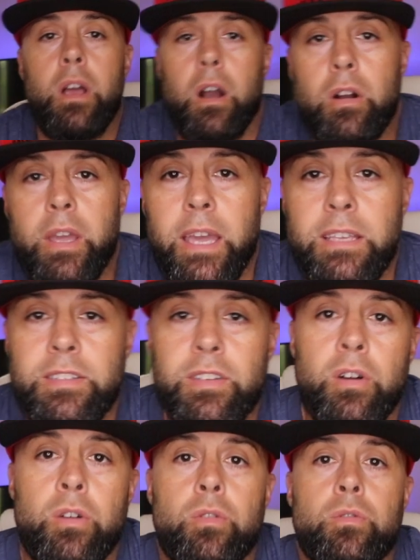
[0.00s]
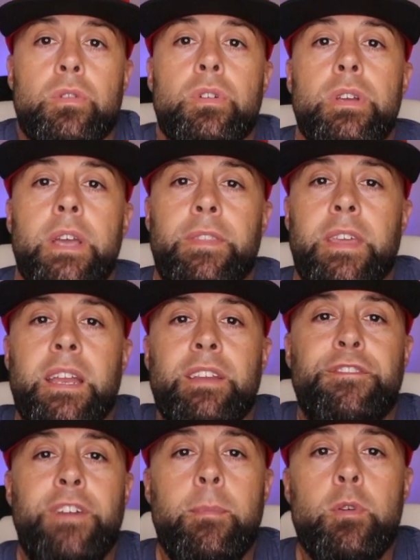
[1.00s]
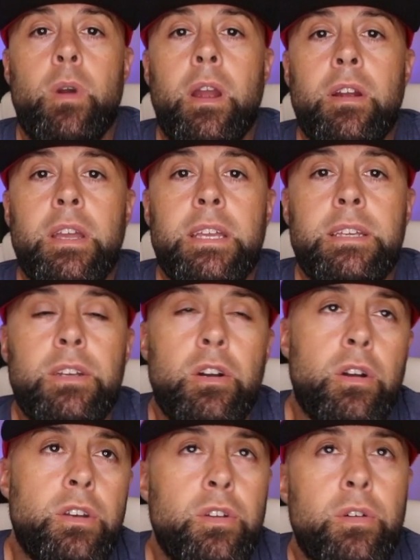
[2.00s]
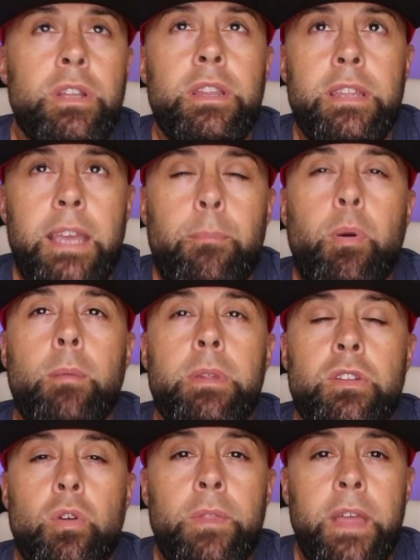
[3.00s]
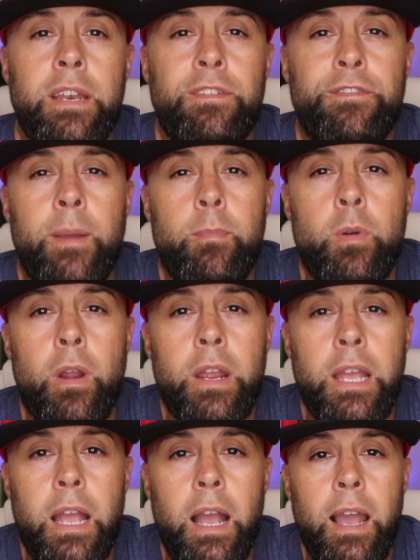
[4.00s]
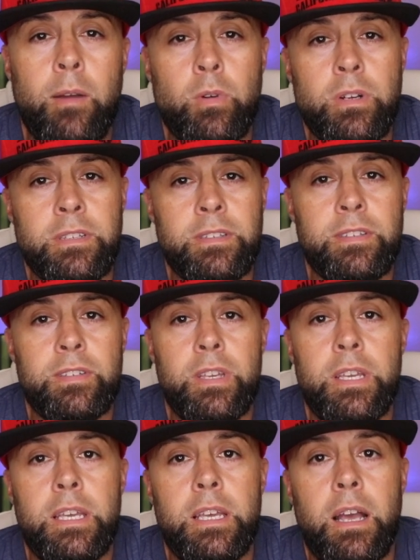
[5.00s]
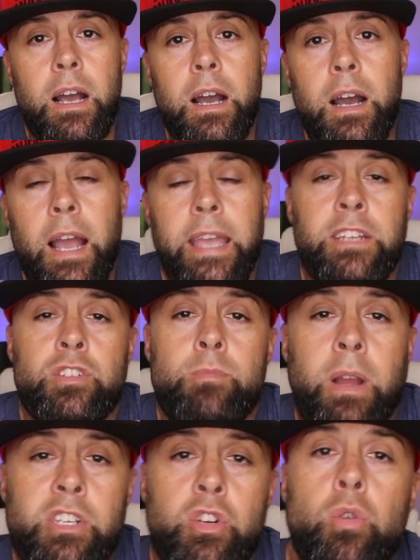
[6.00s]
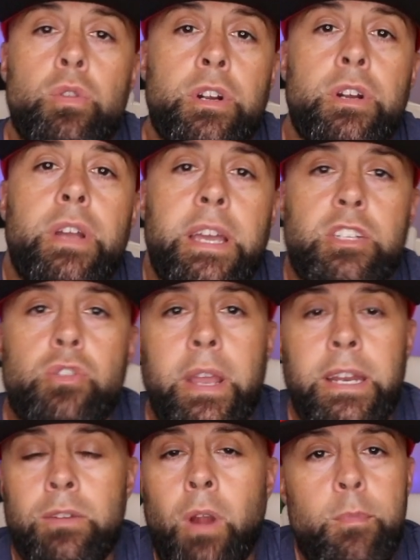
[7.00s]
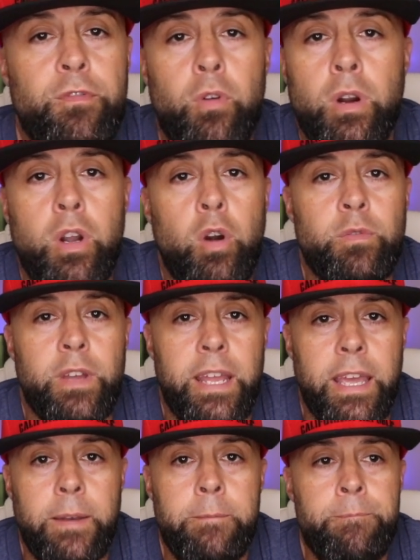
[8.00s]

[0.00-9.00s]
Okay, so at the end of February, or probably toward the end of February, I injured my shoulder at training right before COVID hit.